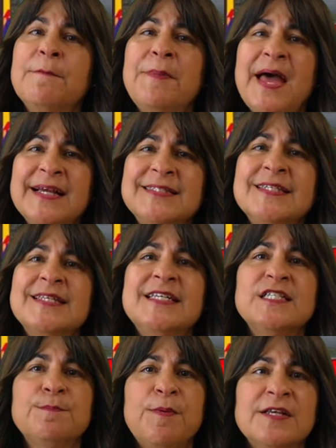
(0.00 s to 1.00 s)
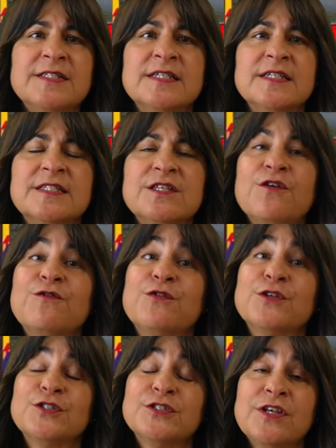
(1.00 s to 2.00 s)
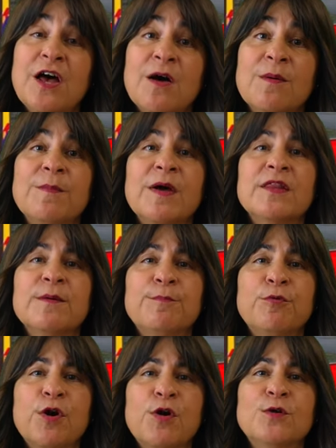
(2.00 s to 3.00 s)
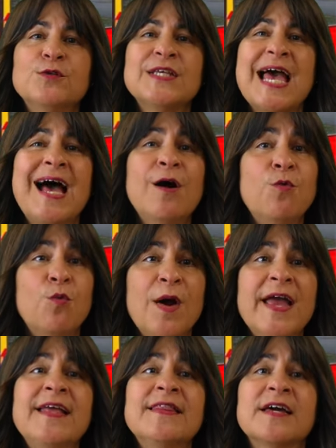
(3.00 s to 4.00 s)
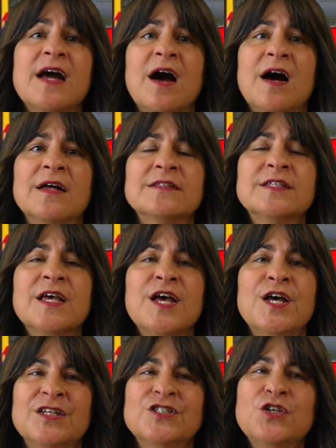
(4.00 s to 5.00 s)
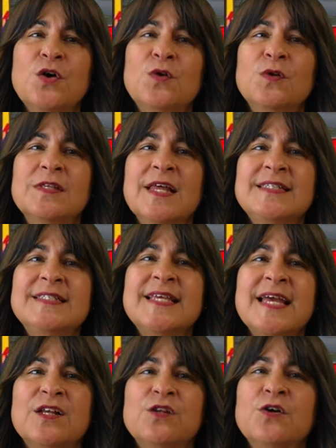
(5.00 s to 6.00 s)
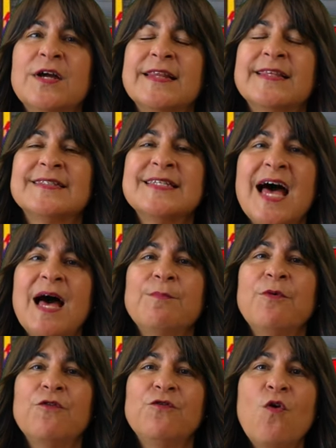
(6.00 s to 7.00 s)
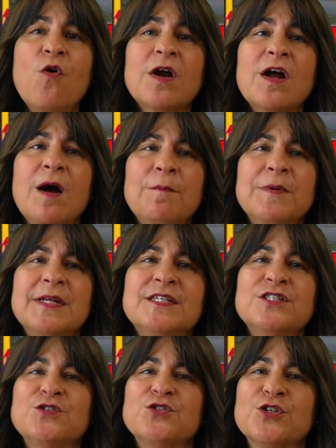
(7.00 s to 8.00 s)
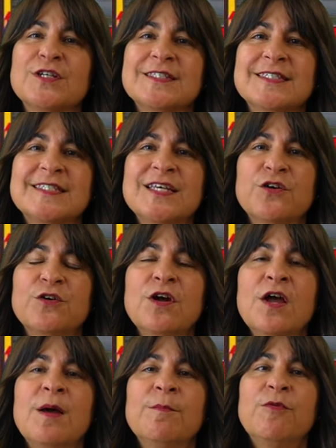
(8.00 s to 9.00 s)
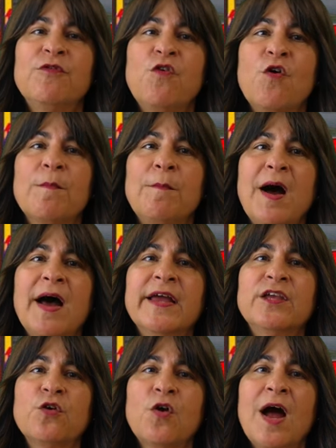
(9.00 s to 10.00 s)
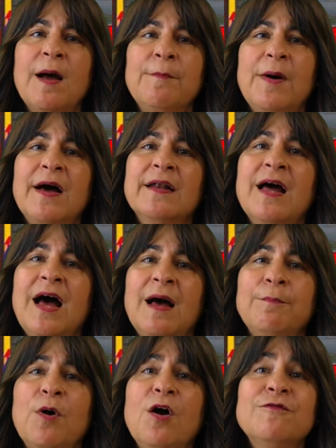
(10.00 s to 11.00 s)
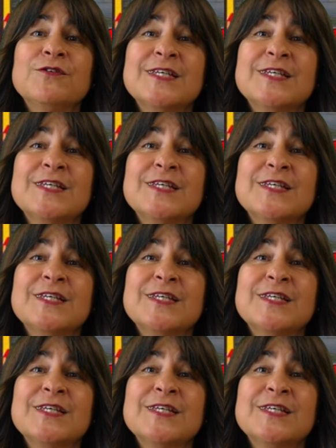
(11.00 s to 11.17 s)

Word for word: back to these buses, for some, the pros outweigh the cons. So let's take a look at the top four companies you should consider before buying your hop on, hop off